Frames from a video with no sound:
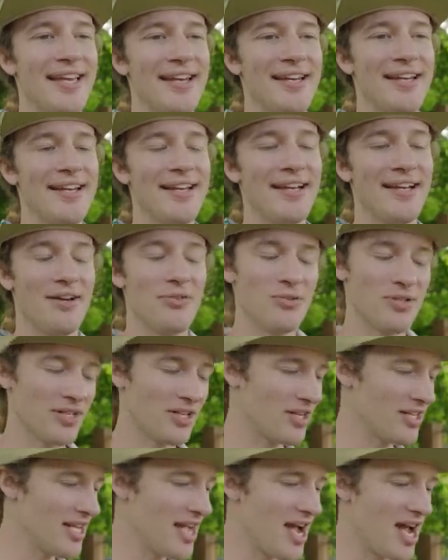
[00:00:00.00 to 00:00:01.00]
then uh, I was
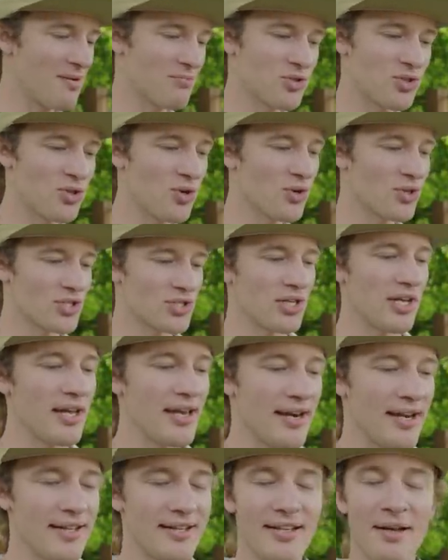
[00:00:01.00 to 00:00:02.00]
like, yeah, I'm so
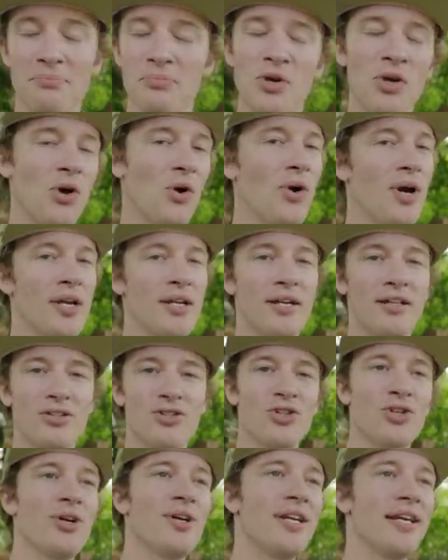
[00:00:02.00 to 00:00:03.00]
excited. I'm going, I'll
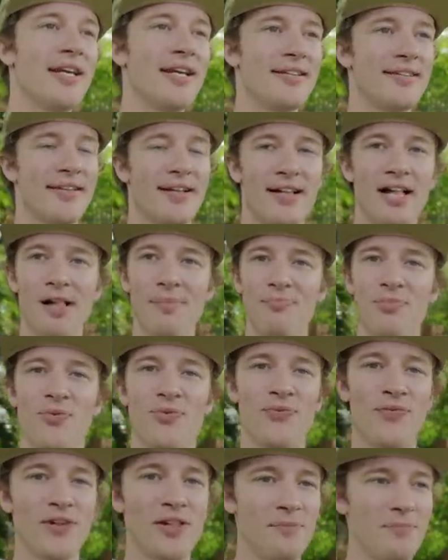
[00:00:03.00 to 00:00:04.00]
join it. I'll help you
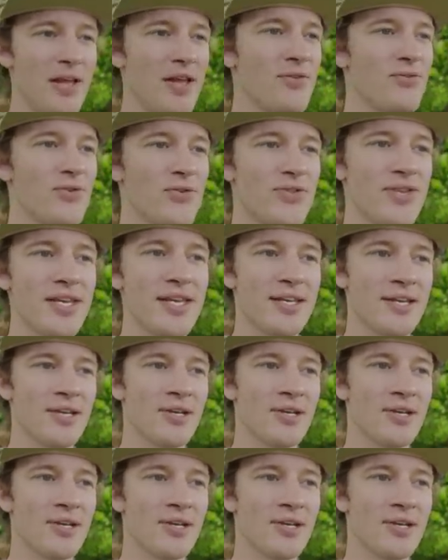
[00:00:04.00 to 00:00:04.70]
film everything.